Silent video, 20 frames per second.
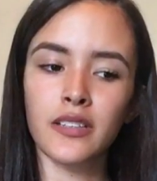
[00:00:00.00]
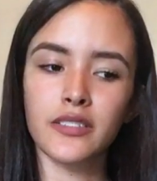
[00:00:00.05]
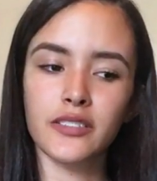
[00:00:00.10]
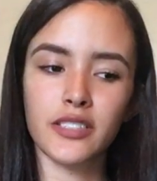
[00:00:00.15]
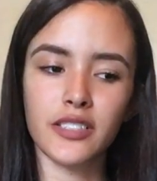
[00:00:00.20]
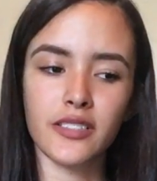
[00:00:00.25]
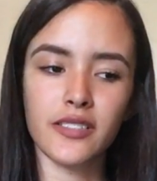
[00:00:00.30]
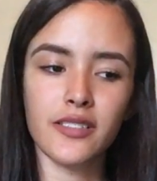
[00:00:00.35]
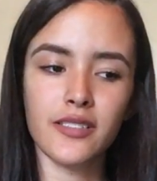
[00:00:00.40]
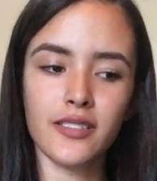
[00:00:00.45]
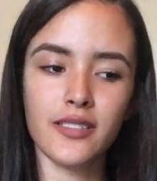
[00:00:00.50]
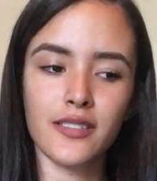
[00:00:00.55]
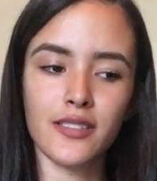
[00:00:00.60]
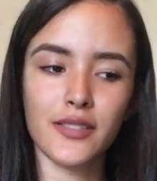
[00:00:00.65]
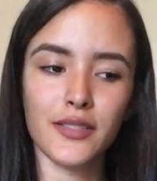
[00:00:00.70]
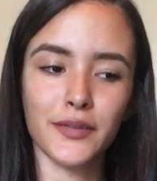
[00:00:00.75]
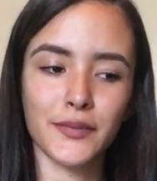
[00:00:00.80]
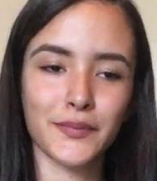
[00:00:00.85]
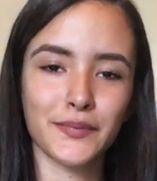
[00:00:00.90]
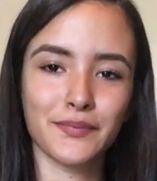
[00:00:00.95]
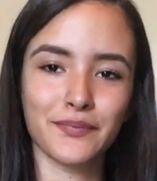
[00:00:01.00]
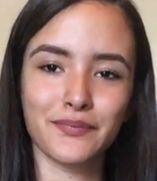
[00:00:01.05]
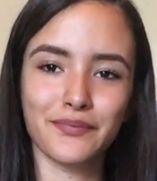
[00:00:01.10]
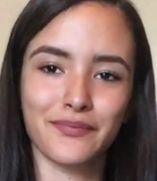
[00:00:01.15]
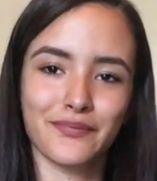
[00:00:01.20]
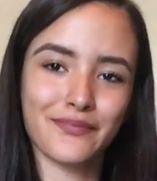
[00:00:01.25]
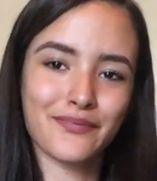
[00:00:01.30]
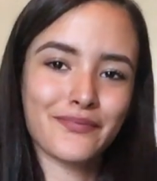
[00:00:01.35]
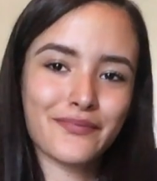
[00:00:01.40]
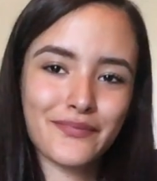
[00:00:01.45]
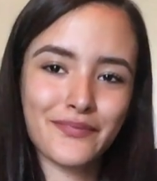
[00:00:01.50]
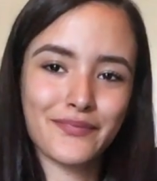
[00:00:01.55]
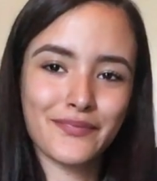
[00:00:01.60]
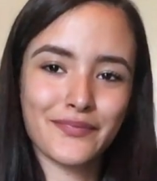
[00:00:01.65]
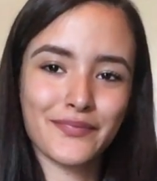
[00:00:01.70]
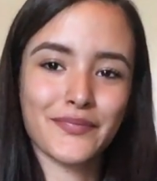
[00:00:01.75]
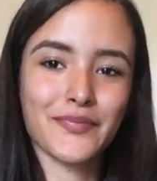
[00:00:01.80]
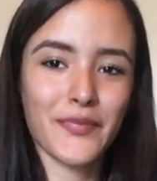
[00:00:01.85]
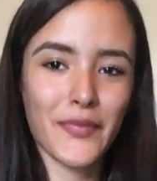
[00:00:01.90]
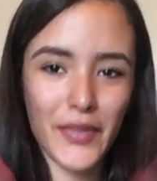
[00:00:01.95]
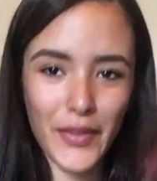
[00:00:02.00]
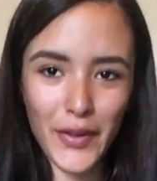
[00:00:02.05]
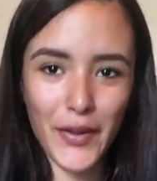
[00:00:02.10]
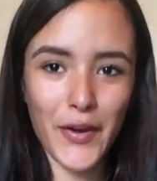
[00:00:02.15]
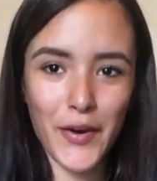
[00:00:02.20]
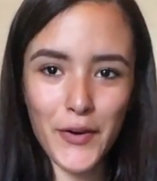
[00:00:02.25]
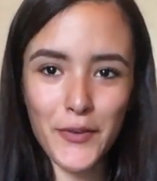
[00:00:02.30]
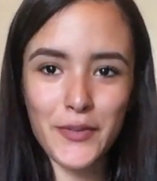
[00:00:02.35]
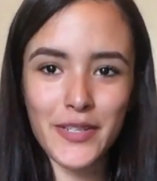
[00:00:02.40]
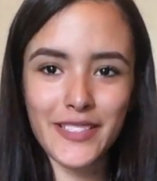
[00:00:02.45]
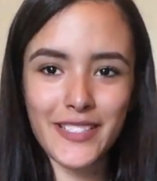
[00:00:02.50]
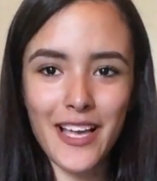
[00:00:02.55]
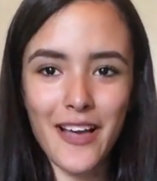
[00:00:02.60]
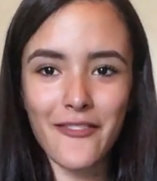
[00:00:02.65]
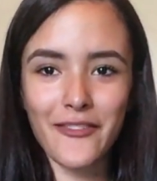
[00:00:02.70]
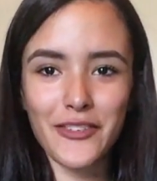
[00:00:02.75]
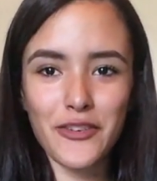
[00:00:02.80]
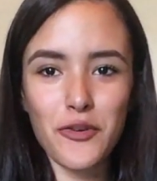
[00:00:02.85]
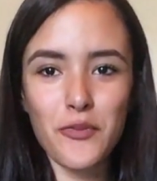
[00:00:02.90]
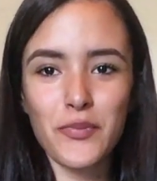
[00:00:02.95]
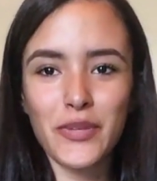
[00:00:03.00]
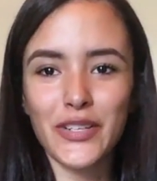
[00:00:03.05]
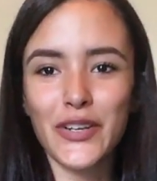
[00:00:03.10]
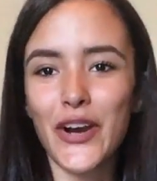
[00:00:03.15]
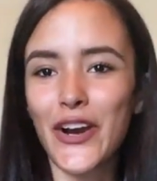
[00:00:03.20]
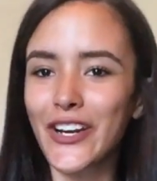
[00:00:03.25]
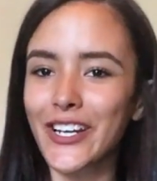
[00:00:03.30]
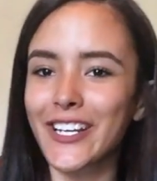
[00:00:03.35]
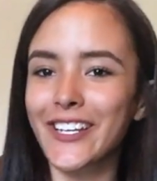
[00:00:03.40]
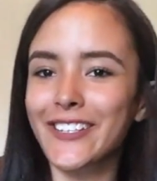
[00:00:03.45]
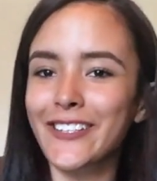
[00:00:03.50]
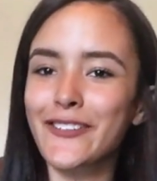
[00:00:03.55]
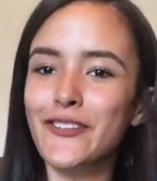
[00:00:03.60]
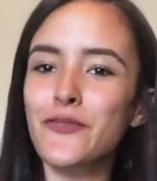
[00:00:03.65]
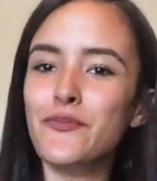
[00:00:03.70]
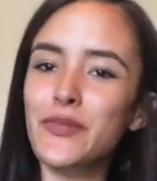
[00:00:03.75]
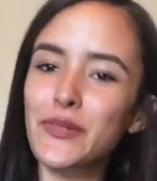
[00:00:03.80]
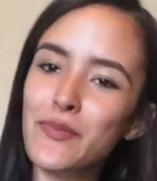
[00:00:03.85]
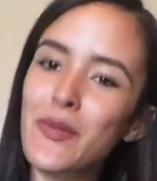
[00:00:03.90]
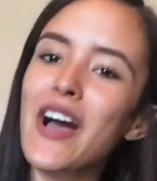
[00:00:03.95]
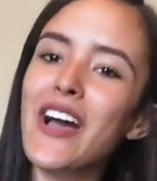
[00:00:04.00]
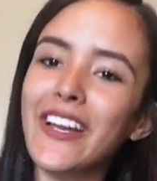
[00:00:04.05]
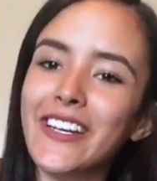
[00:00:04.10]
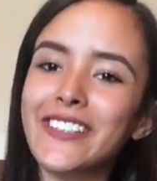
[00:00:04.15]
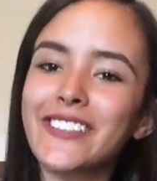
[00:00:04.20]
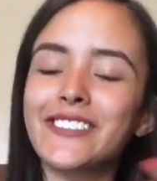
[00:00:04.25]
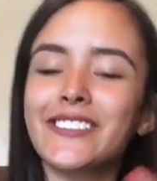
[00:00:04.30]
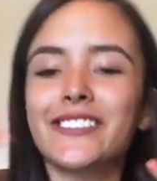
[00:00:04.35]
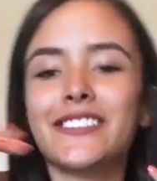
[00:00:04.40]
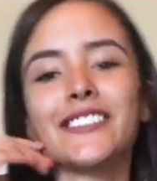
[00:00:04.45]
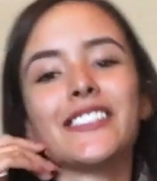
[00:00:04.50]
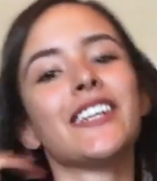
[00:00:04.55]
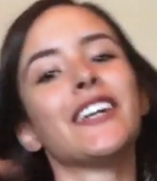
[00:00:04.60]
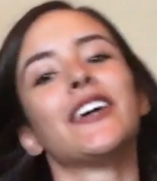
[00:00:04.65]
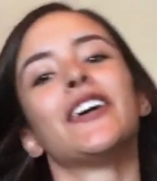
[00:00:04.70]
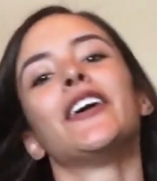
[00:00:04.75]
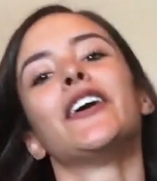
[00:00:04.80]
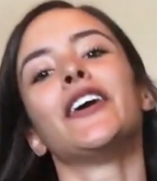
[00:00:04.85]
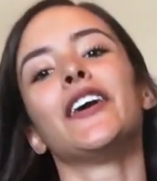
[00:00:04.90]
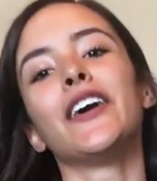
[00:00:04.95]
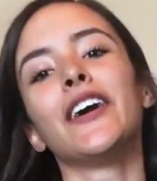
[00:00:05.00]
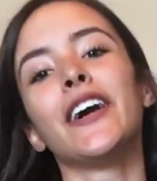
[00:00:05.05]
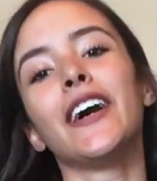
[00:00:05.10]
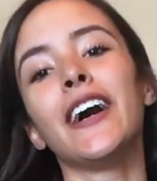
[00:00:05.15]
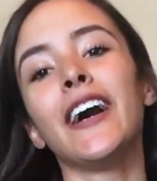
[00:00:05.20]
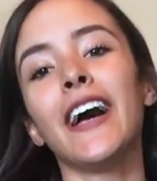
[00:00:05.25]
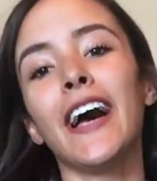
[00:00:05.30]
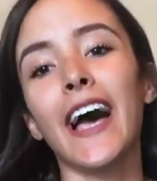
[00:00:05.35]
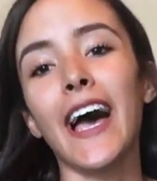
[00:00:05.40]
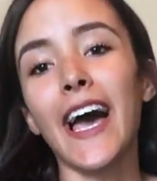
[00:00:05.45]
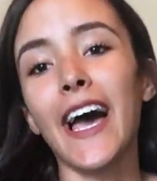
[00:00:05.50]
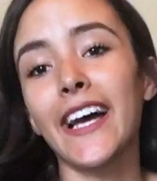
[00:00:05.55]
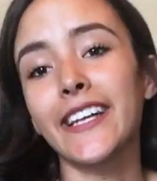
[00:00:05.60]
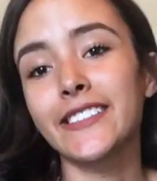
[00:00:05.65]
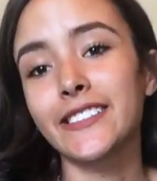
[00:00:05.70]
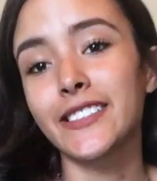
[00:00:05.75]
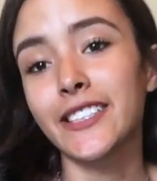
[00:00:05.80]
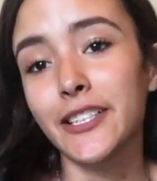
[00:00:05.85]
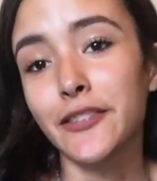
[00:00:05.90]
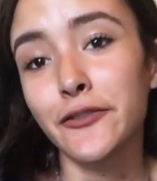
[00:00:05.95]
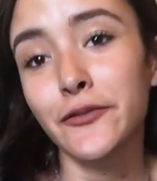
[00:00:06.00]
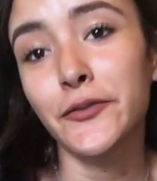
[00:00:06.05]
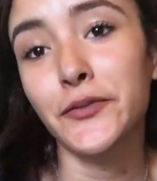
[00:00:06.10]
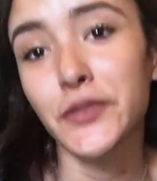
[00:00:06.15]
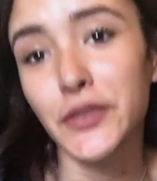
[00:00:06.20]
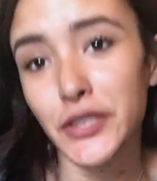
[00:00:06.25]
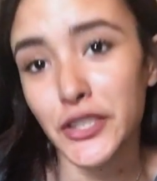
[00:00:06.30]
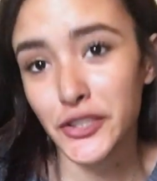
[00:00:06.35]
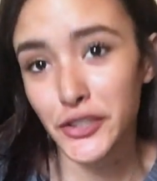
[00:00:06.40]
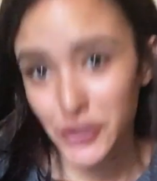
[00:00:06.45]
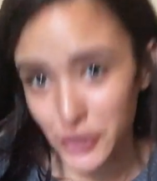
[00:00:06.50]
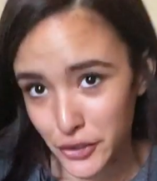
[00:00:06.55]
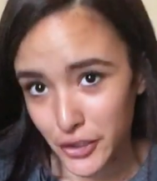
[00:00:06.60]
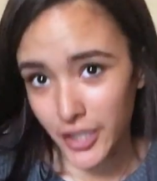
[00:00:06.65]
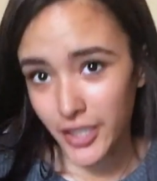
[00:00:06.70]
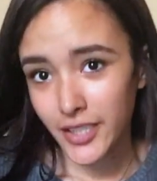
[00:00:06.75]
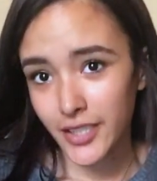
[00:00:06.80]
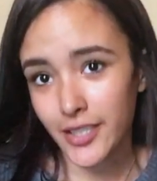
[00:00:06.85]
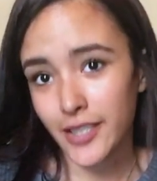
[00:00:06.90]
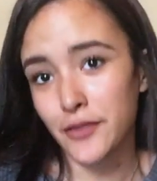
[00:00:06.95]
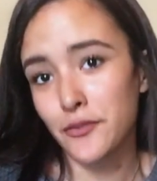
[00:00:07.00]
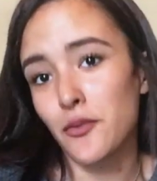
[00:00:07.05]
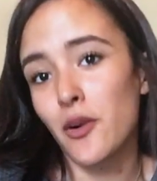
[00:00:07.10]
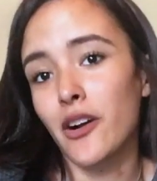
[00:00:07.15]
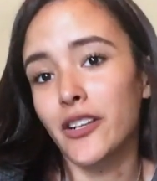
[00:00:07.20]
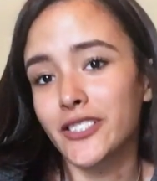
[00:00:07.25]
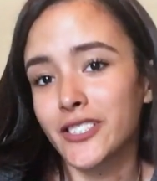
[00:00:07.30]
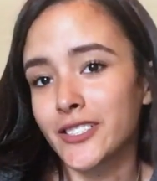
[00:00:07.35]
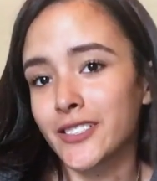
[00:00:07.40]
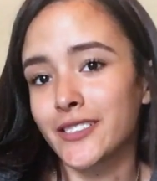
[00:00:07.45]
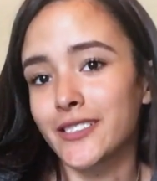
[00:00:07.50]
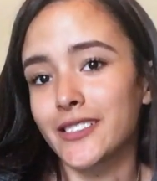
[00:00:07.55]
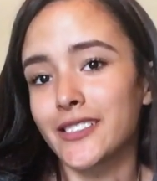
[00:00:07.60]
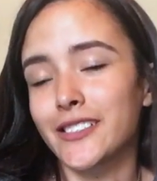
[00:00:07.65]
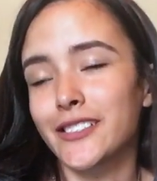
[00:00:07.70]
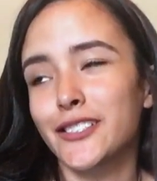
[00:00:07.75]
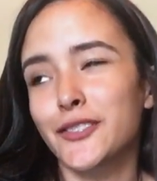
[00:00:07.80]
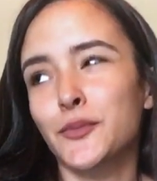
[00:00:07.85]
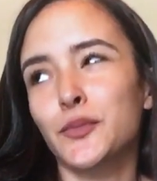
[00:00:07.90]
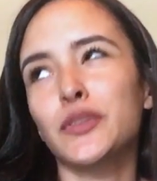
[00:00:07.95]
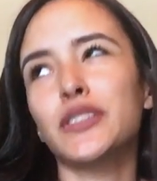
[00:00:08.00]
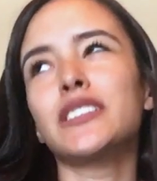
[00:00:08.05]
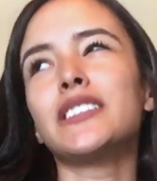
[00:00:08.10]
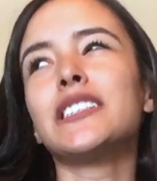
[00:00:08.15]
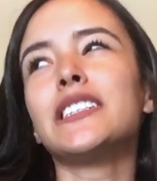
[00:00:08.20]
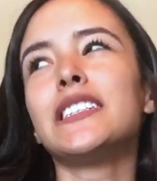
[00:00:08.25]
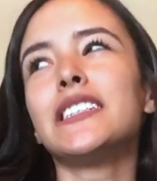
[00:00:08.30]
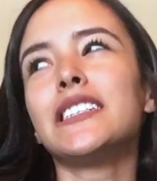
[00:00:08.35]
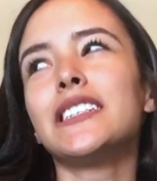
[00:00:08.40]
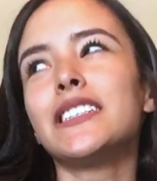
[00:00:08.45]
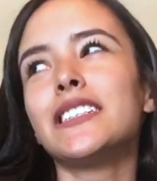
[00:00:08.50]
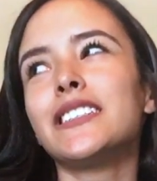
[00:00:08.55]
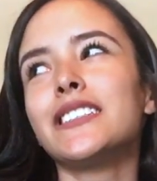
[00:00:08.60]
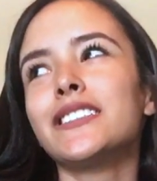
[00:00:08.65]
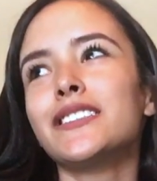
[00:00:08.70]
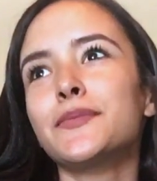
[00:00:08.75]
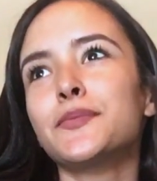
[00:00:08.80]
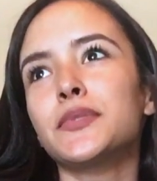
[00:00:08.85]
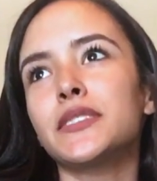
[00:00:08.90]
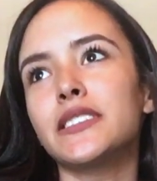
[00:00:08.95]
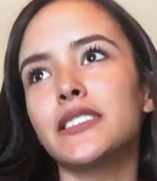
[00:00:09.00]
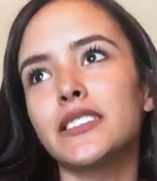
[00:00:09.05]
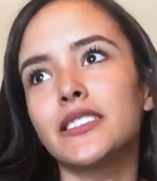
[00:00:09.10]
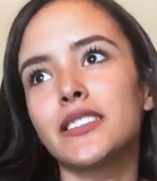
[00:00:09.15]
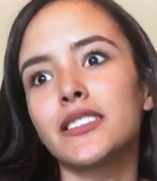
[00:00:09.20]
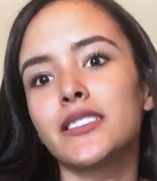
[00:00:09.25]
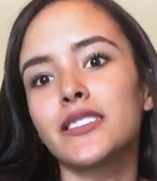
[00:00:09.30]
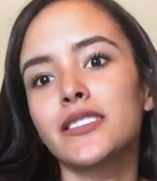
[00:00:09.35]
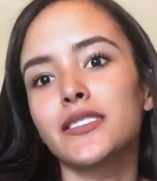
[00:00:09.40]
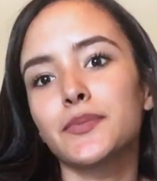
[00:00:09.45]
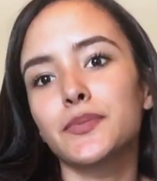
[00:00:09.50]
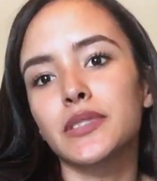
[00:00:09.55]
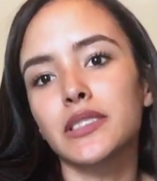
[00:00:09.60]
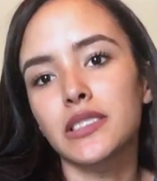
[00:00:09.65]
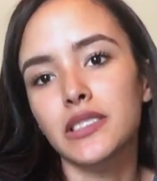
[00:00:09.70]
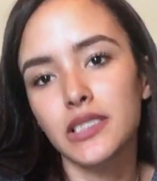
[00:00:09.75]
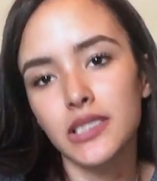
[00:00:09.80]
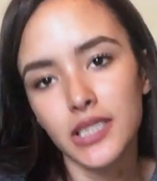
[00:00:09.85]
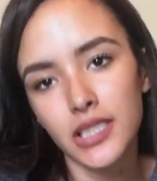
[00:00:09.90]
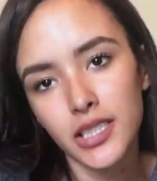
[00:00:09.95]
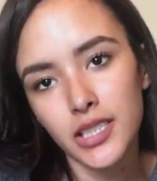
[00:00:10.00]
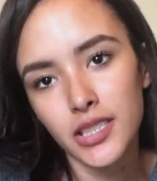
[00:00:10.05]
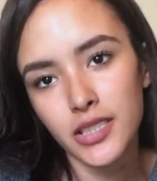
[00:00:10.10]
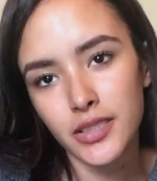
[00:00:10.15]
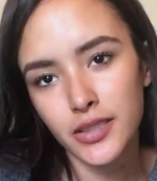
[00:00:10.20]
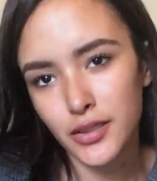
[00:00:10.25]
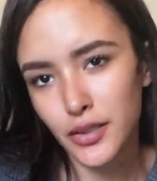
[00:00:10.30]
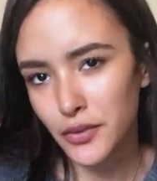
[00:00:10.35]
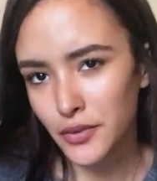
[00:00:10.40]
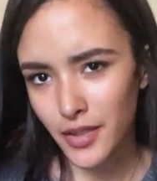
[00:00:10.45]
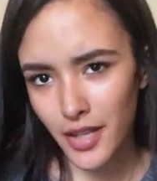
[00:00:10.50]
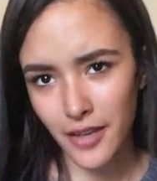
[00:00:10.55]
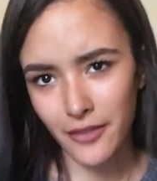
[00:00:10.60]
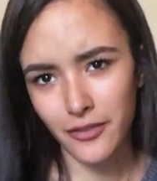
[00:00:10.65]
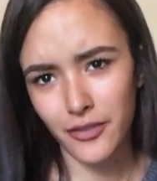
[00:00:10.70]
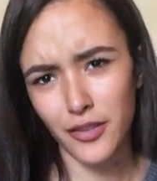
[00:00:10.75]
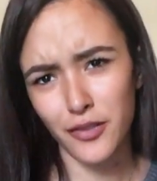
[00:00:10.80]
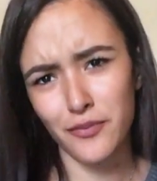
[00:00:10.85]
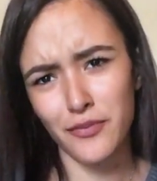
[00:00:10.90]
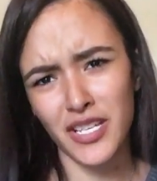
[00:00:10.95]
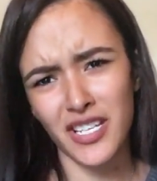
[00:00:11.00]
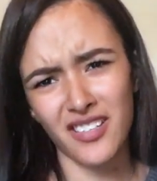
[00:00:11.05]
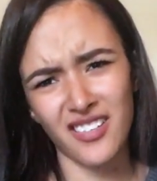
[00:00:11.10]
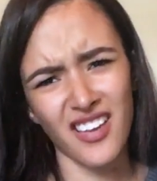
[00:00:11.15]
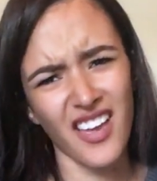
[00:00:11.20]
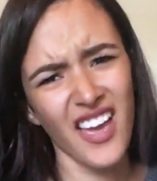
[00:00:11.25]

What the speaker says: Just always have an open heart and an open mind. And if you're straight and watching this, please, please, please don't ever make